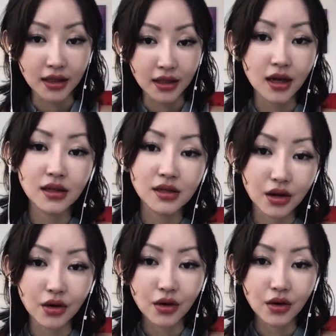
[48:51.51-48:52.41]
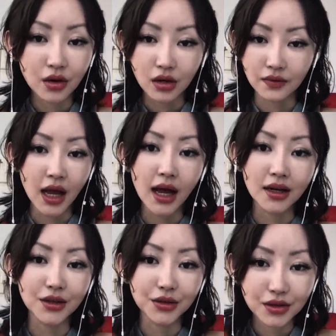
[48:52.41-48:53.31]
So even
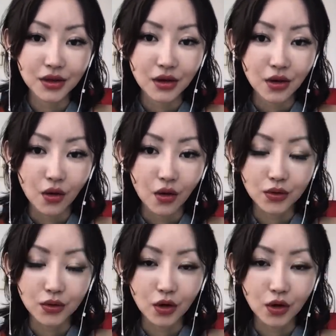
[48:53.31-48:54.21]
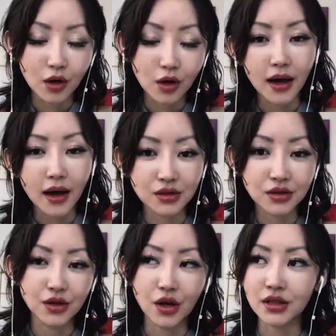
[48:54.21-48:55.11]
Hollywood all talk about this
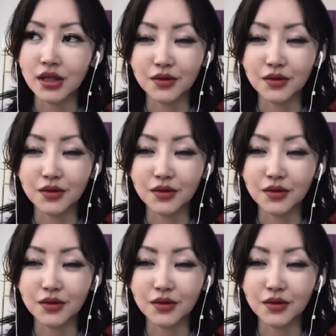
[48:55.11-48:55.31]
justice,